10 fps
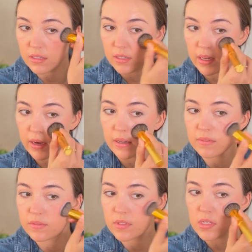Yeah,
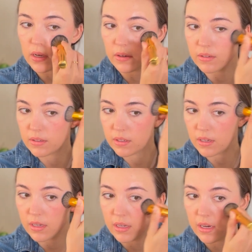so
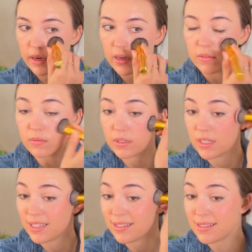
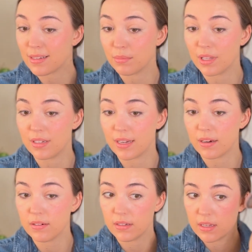really easy to blend
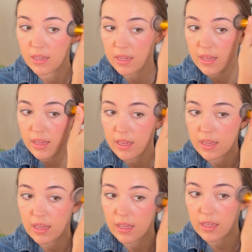out
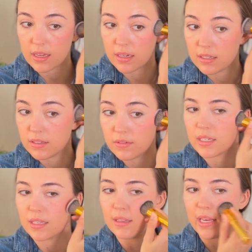and like
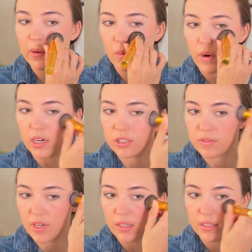a light wash of
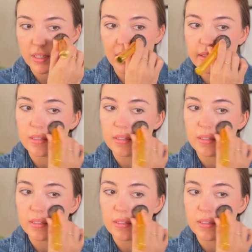color,